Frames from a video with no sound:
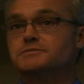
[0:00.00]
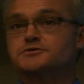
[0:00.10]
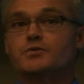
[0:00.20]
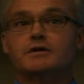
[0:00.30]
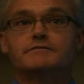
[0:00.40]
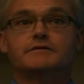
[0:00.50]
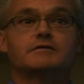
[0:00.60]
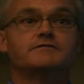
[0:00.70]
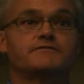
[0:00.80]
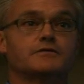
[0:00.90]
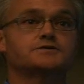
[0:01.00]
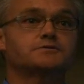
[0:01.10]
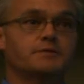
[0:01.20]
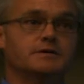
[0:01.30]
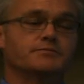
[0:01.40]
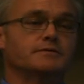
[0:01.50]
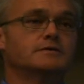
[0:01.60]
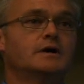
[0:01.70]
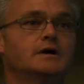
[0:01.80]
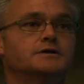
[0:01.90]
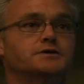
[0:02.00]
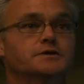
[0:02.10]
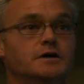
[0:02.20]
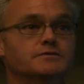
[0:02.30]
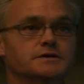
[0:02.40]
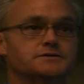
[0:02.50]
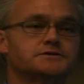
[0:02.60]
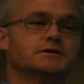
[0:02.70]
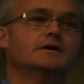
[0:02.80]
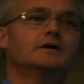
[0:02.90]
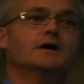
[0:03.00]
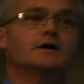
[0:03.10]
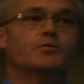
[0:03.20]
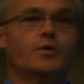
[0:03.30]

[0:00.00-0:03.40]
He was one of the very first people to notice uh,